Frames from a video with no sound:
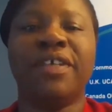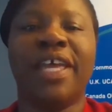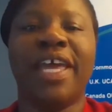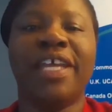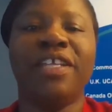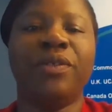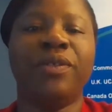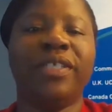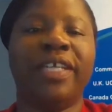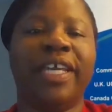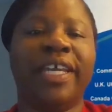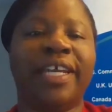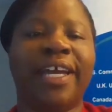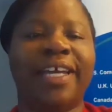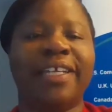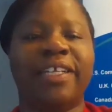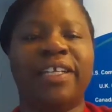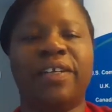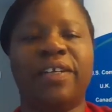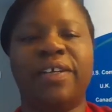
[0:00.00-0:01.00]
and you take
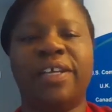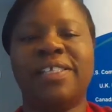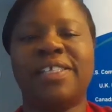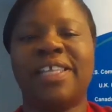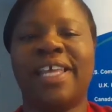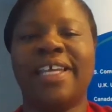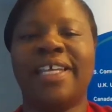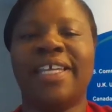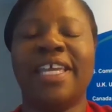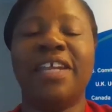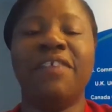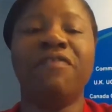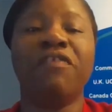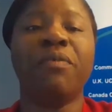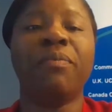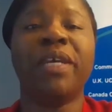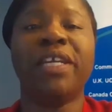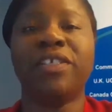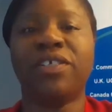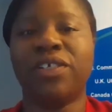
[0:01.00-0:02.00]
idea. It's like
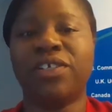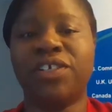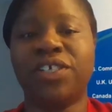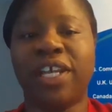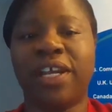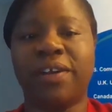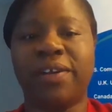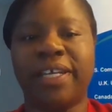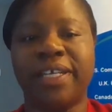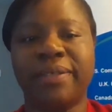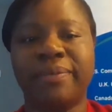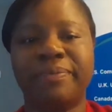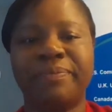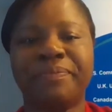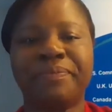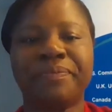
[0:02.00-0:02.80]
information sharing.